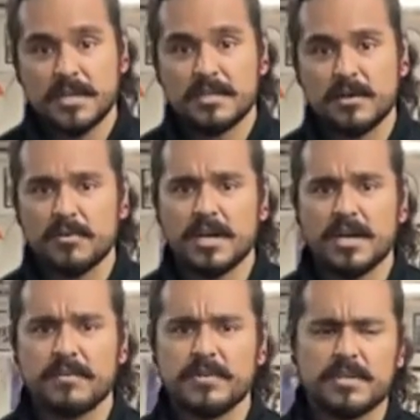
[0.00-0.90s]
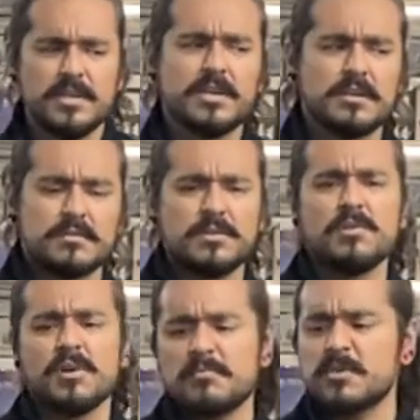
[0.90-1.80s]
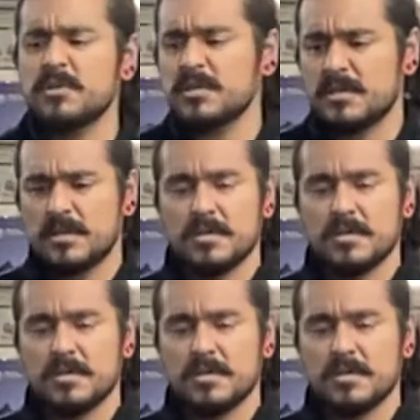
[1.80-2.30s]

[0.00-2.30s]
that we have that yeah no i'm good